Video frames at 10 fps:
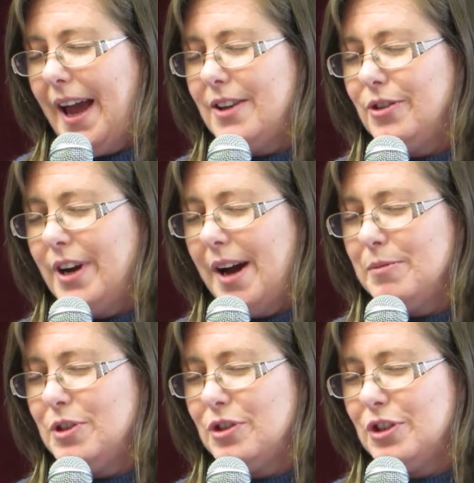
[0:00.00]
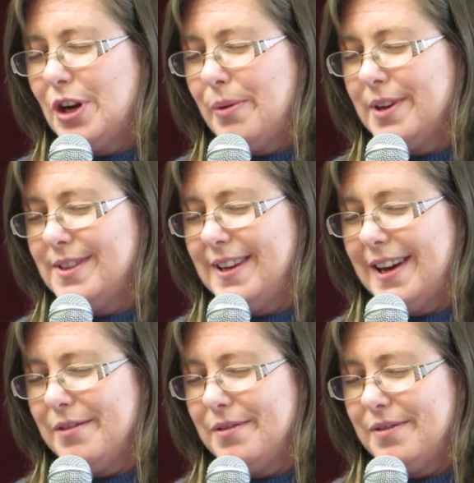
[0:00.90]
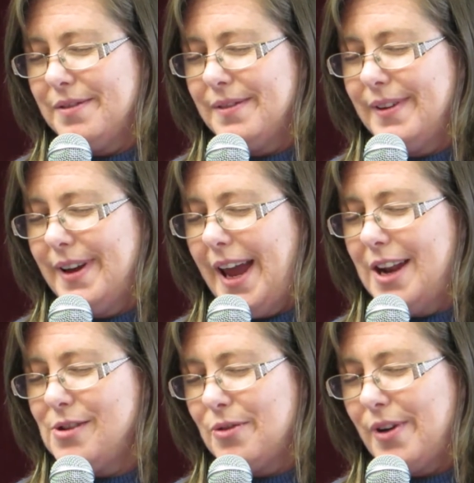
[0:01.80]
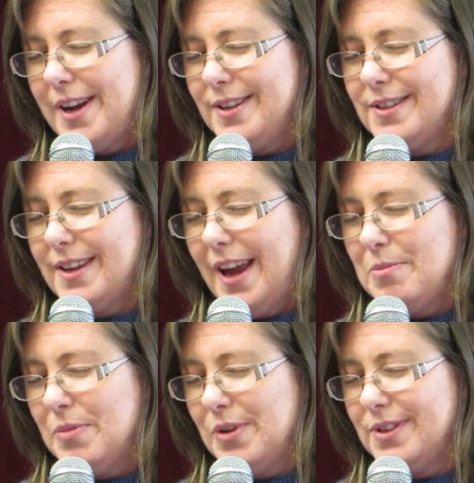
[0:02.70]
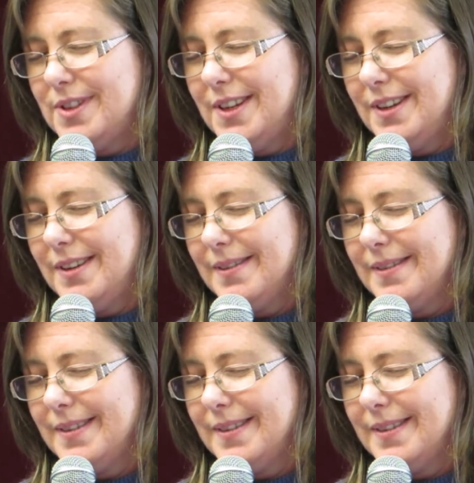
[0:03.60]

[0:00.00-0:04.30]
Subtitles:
And you come to show us love and grace and mercy.